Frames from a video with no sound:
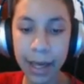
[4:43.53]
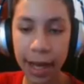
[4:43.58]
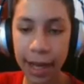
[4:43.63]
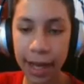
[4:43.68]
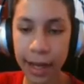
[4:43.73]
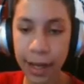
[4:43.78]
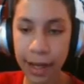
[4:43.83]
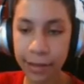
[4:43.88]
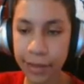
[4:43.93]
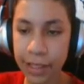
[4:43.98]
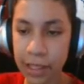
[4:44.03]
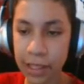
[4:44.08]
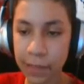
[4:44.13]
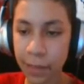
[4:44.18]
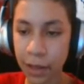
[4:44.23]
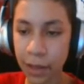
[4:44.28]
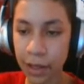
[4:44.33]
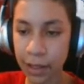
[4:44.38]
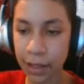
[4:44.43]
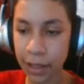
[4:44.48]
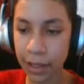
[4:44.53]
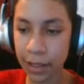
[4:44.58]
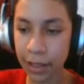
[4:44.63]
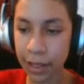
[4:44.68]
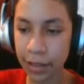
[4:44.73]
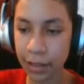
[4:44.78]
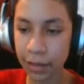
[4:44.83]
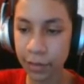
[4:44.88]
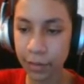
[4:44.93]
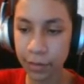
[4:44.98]
I, I respawn and
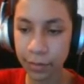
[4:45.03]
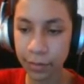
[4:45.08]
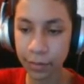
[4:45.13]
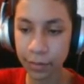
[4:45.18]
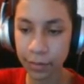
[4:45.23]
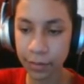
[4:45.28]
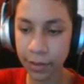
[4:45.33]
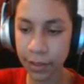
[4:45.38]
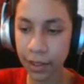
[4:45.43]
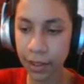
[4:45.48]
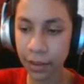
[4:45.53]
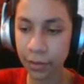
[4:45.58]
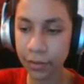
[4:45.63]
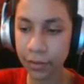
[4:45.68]
I don't, you know,